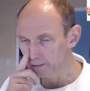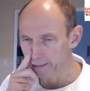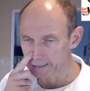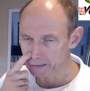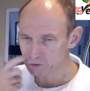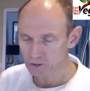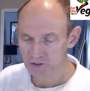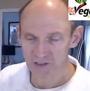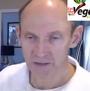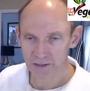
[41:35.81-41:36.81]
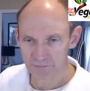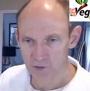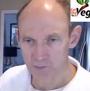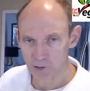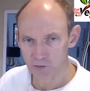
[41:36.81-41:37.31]
and it's going to stay there
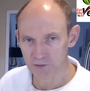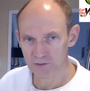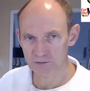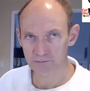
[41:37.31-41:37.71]
for about